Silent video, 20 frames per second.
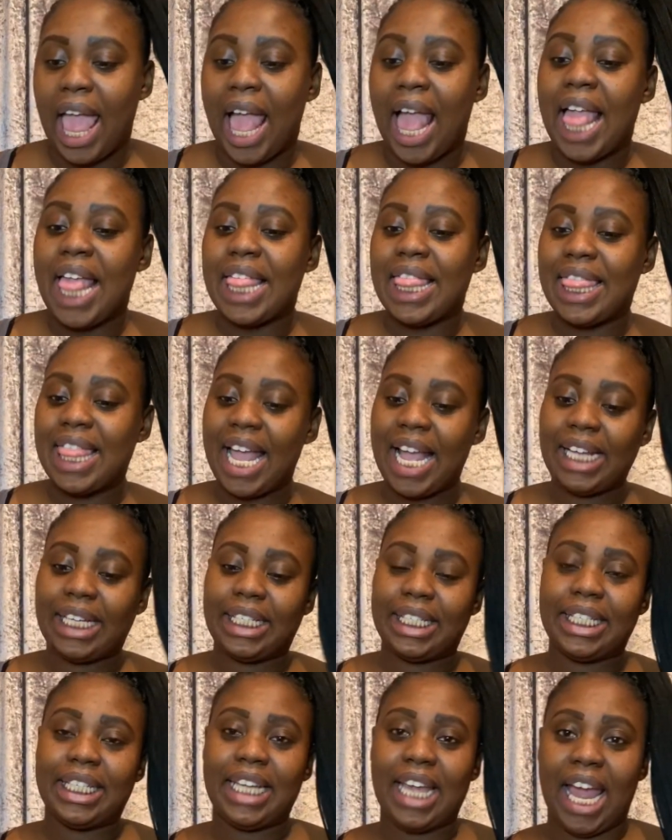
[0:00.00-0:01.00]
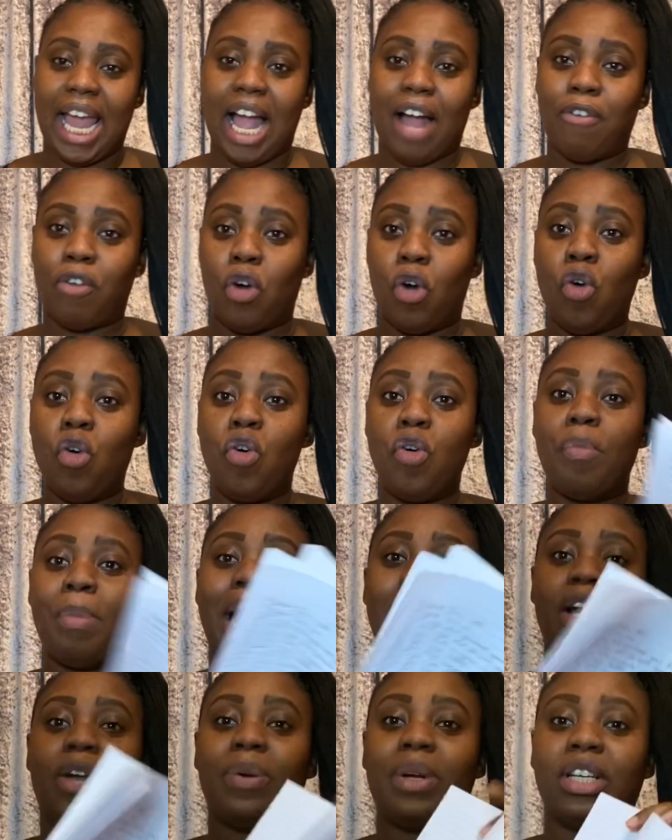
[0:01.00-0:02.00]
let's get, I've got all
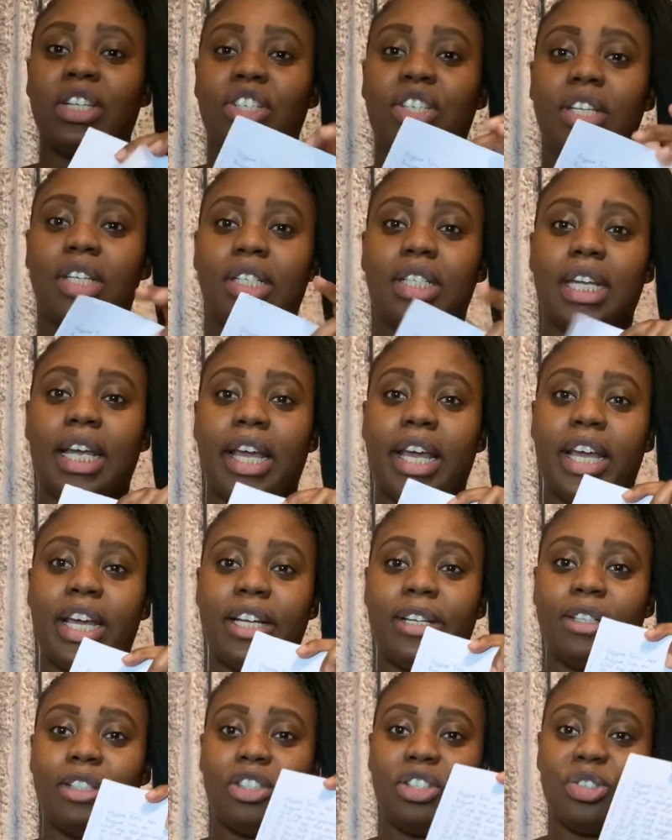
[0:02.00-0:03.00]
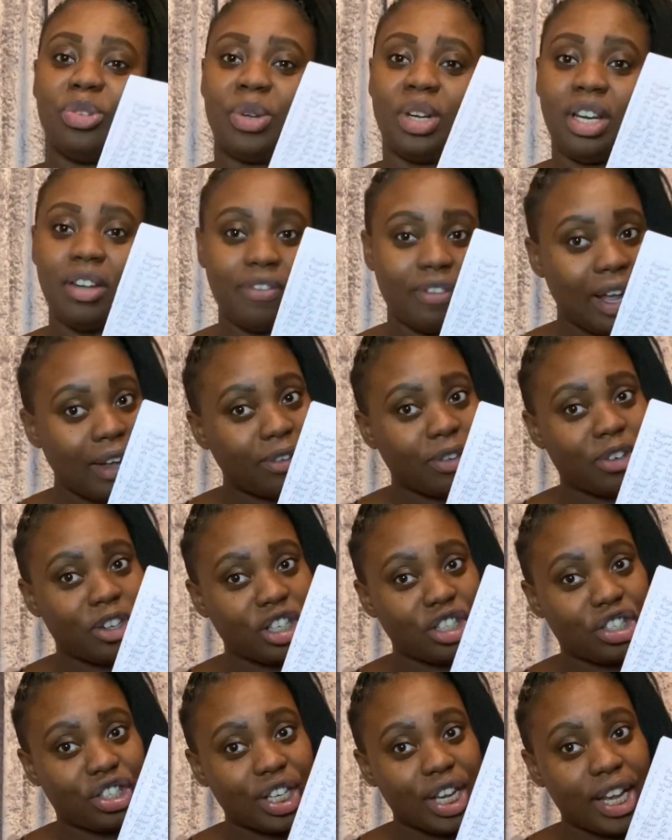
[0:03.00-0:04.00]
my questions here, 25
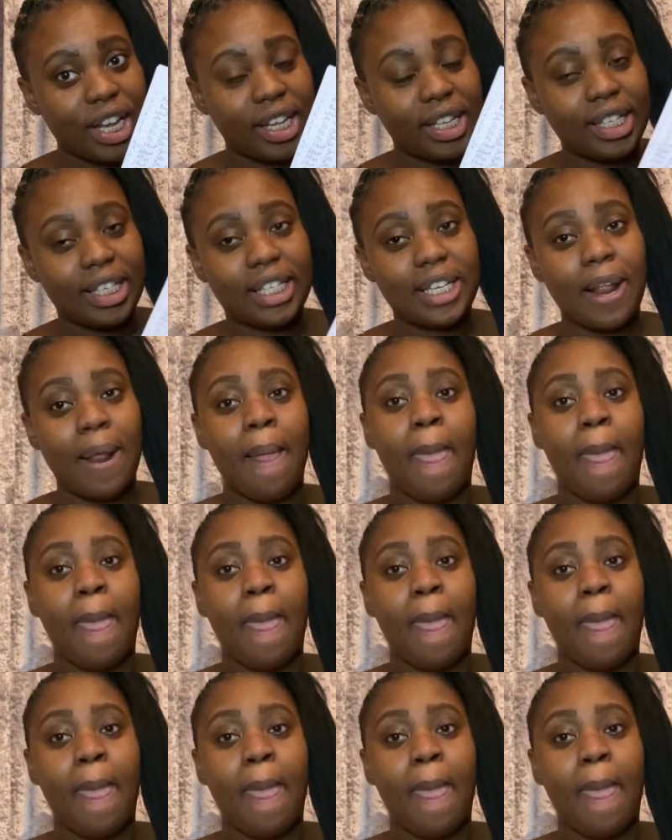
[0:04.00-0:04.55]
questions.